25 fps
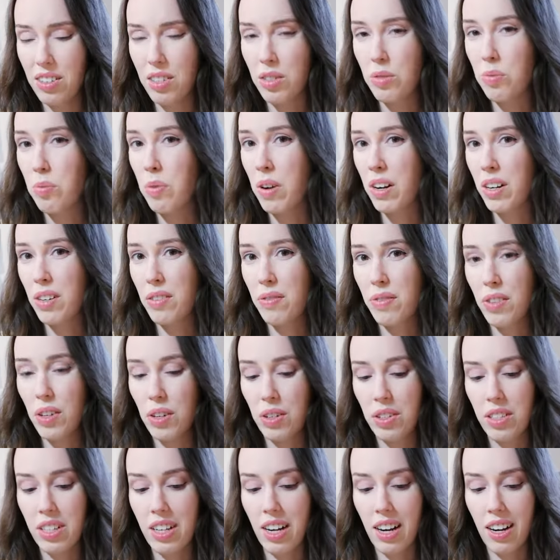one of
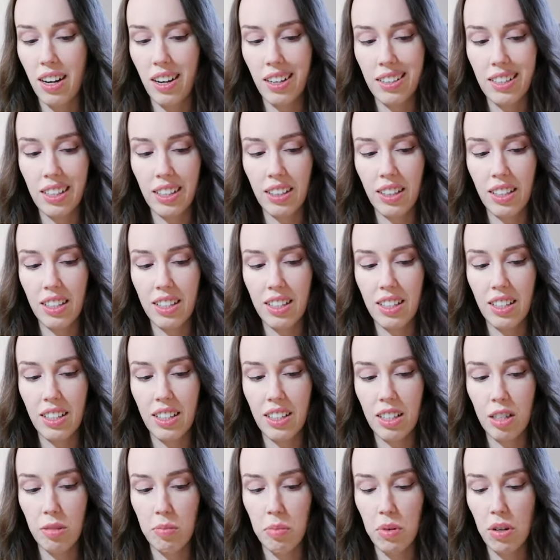those cards at least in
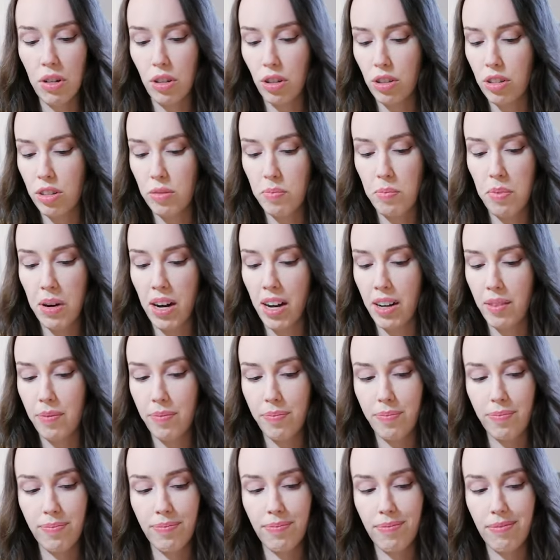this box, but
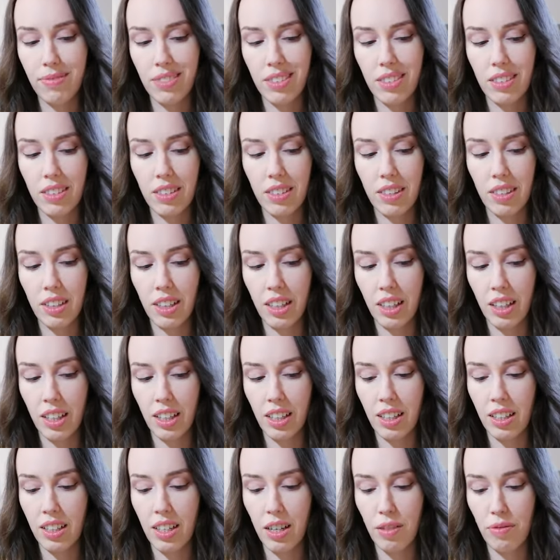
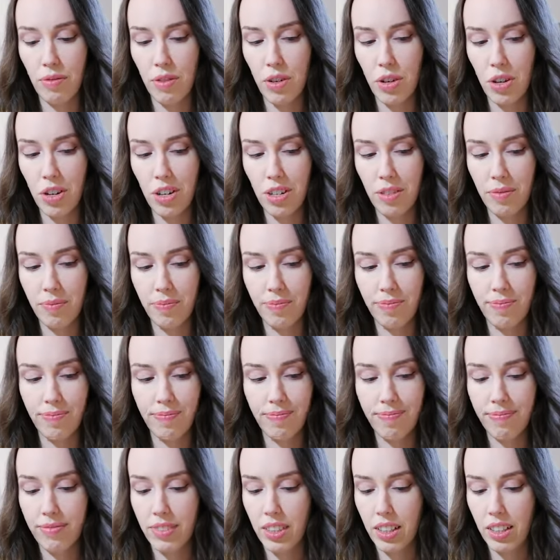yeah, if not,
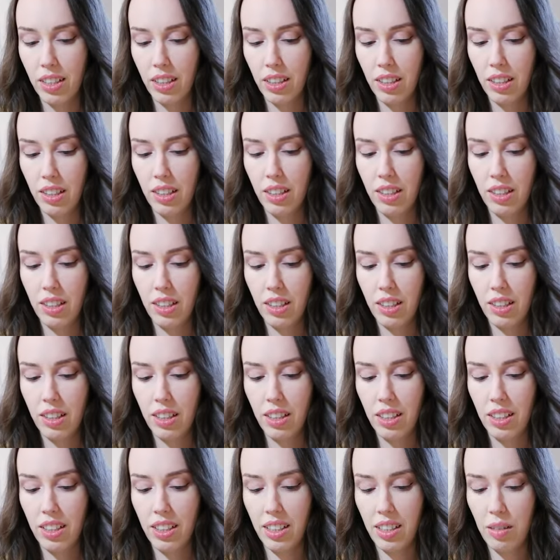
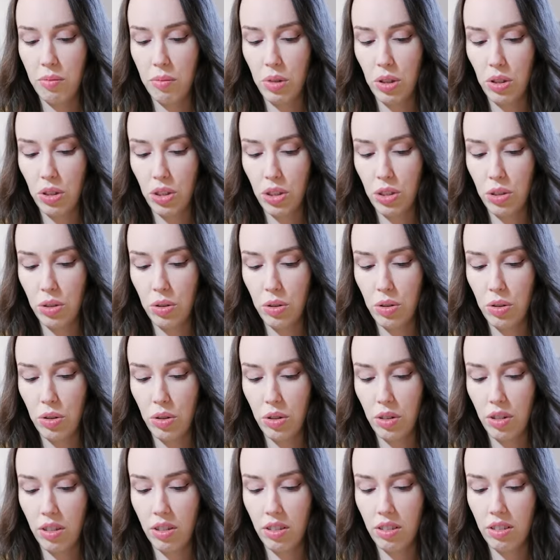yeah, I'm not
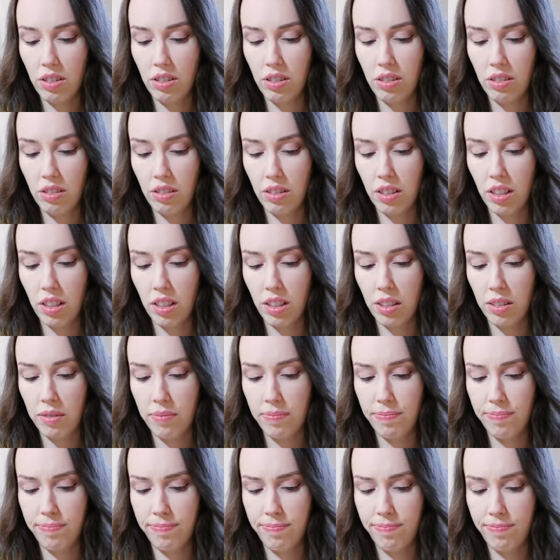sure.
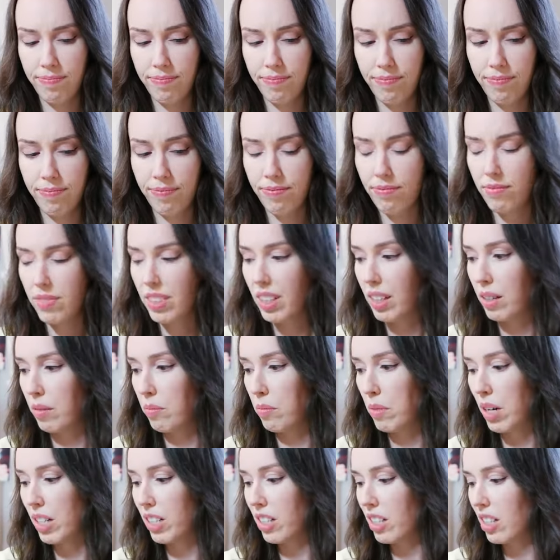Um,
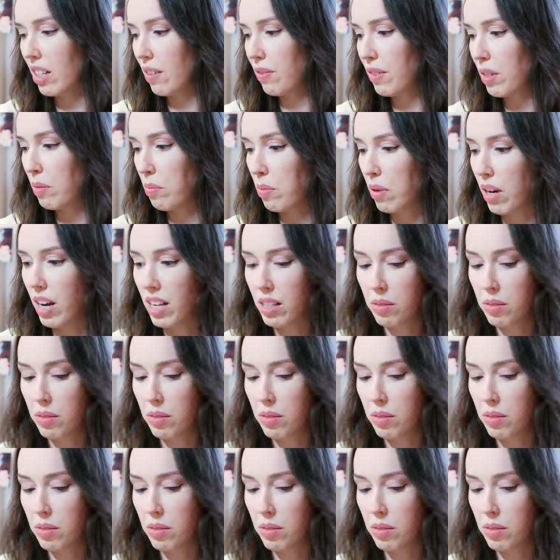might just have to buy them